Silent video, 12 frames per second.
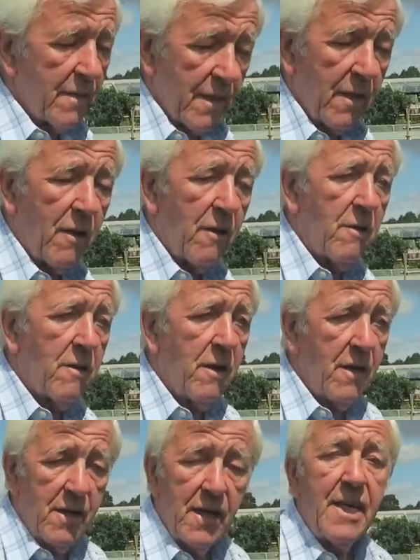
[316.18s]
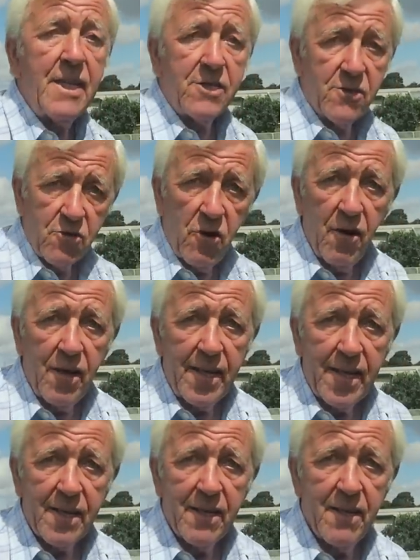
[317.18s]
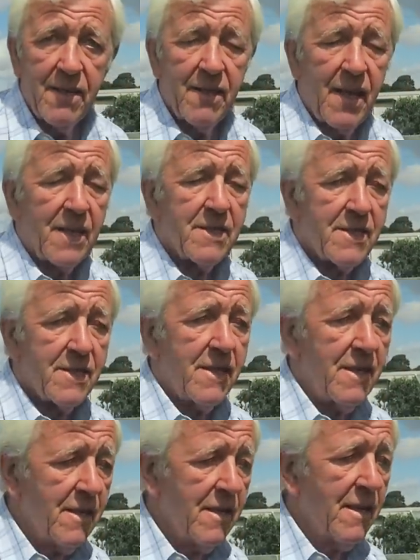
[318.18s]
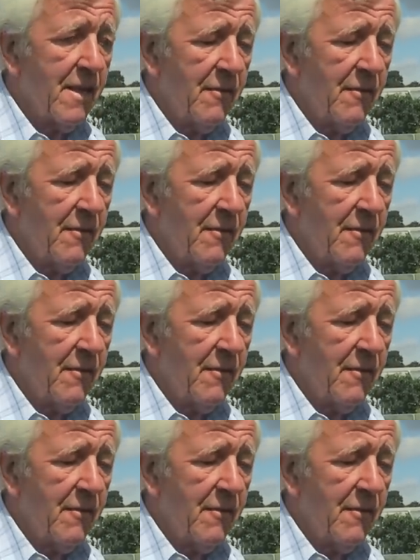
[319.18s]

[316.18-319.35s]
they are at least drying, and that's the,